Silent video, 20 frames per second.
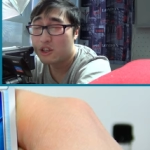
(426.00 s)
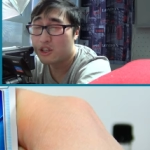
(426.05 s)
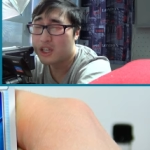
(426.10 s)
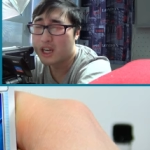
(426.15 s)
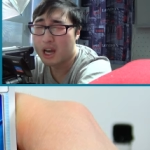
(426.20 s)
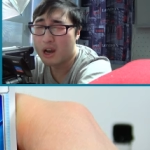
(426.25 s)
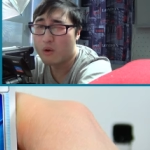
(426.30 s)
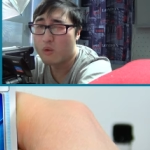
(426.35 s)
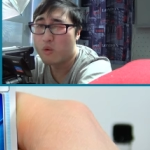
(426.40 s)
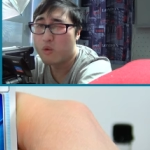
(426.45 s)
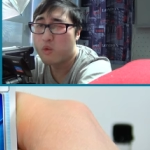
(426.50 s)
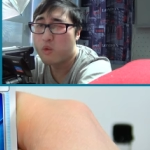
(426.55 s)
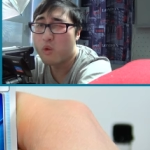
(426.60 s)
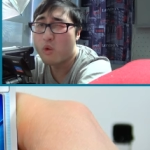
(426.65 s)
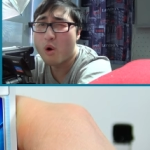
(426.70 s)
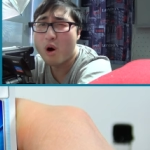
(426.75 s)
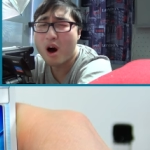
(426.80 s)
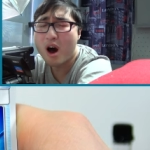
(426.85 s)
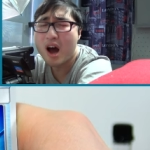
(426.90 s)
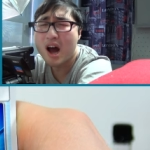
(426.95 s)
you get
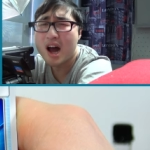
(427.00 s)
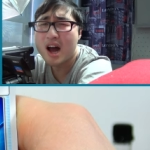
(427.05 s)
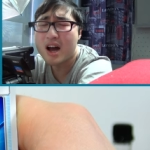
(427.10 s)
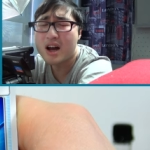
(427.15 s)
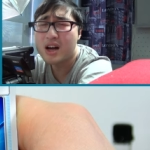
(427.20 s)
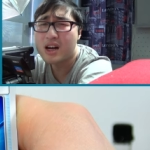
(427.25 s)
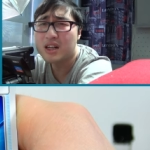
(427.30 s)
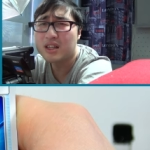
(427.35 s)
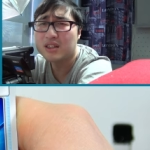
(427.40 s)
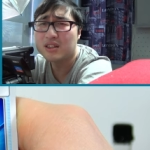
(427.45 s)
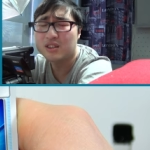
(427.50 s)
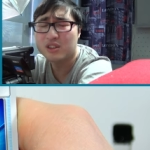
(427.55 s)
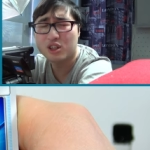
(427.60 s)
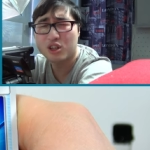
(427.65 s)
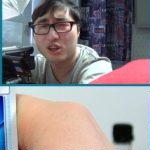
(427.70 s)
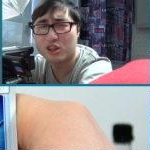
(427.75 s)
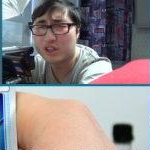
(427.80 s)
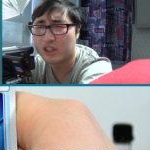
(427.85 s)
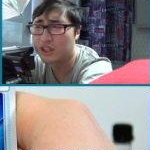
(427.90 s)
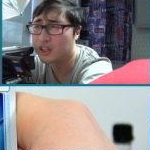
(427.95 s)
one
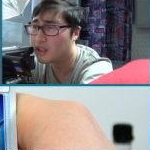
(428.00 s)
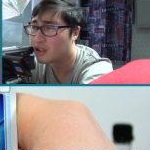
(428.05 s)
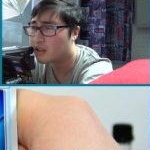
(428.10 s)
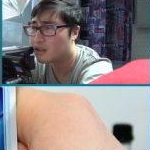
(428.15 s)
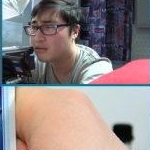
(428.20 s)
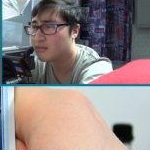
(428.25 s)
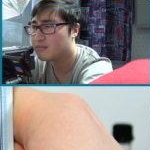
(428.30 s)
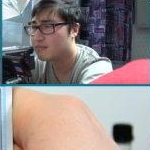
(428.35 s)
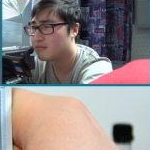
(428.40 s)
cookie.